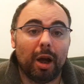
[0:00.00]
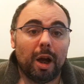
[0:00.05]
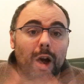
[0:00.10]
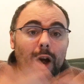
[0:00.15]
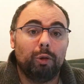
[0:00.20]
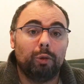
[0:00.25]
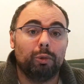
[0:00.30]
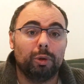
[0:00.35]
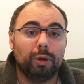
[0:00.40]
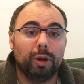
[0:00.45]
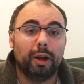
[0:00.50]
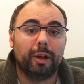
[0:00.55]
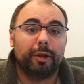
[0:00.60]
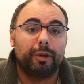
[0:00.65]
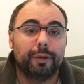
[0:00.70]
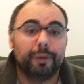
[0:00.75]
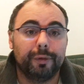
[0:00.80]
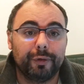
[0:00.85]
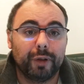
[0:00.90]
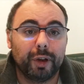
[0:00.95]
I would
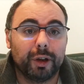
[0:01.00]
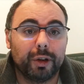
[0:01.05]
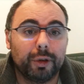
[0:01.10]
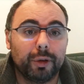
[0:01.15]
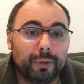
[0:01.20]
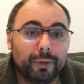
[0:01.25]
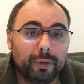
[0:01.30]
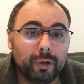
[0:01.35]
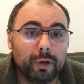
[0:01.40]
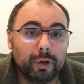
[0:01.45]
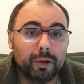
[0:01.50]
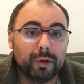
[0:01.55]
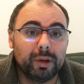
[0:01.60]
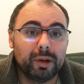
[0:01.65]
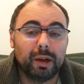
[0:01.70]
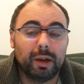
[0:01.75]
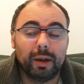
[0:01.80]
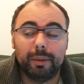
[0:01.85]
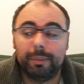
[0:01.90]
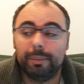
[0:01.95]
like to thank you for your
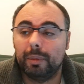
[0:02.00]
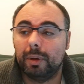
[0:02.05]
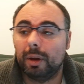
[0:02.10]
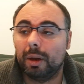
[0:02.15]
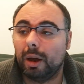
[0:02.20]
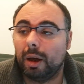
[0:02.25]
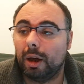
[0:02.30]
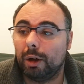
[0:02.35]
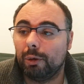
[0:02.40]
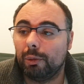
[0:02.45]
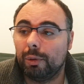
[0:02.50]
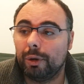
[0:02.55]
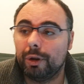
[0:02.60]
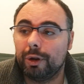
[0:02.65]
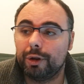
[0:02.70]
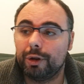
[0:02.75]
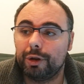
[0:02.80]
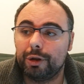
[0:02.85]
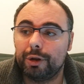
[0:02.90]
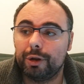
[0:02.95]
time. I
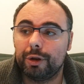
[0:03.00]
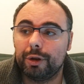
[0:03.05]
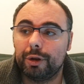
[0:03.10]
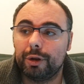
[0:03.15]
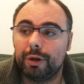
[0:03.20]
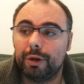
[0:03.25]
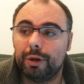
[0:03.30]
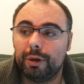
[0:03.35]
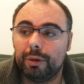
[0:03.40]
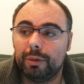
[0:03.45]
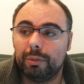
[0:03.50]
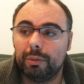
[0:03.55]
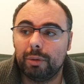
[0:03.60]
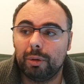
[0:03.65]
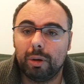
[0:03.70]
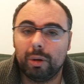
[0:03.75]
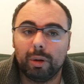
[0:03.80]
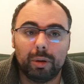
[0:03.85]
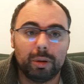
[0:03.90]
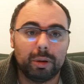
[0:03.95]
wish you
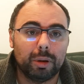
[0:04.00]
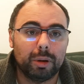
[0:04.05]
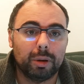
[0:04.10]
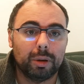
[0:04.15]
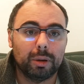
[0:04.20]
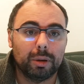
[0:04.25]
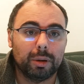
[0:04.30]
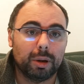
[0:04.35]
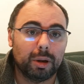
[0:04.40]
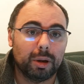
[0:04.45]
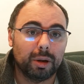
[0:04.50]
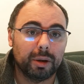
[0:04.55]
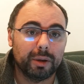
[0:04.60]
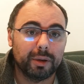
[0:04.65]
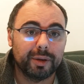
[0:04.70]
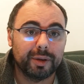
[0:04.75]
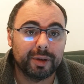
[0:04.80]
all are